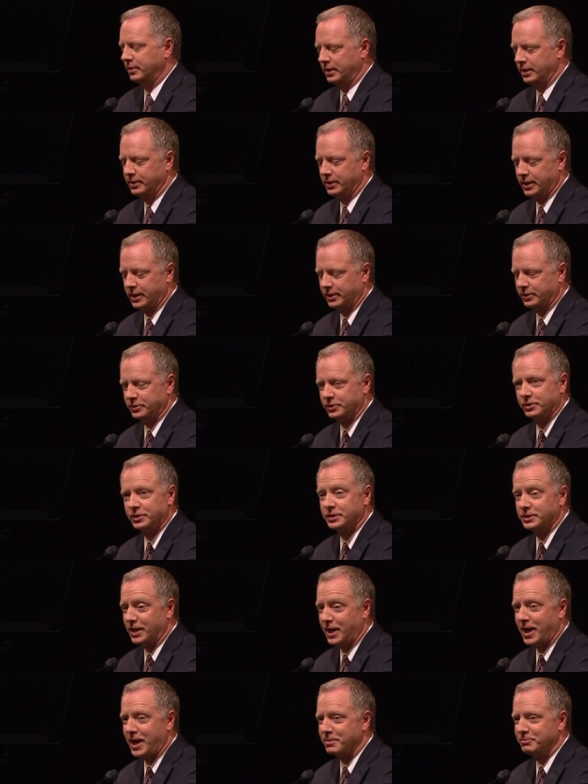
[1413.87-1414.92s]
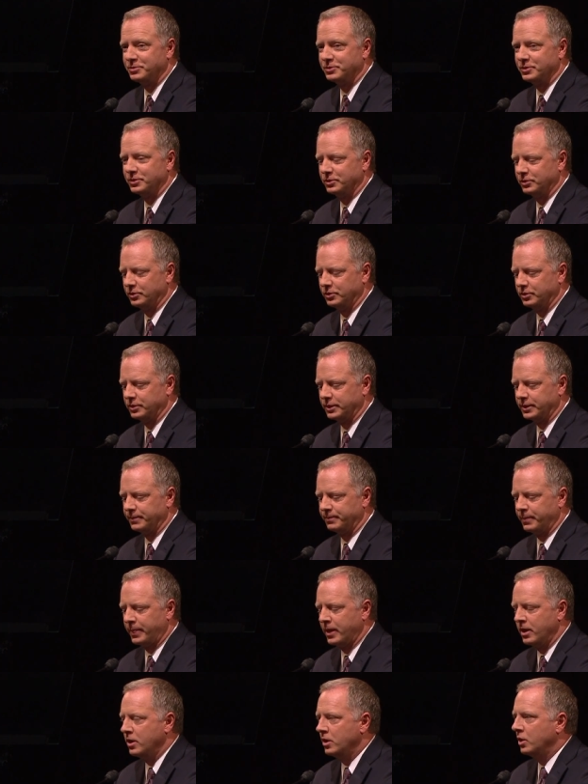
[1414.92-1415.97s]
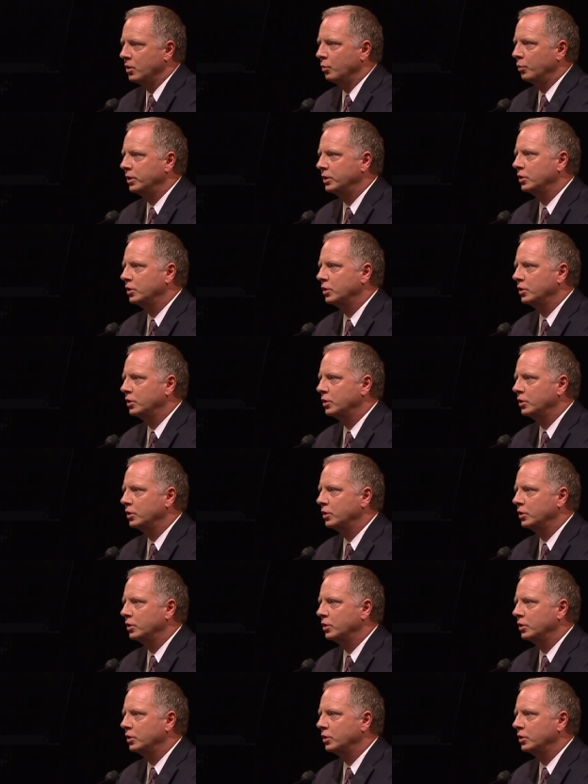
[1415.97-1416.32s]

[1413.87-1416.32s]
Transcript: And the answer is absolutely. We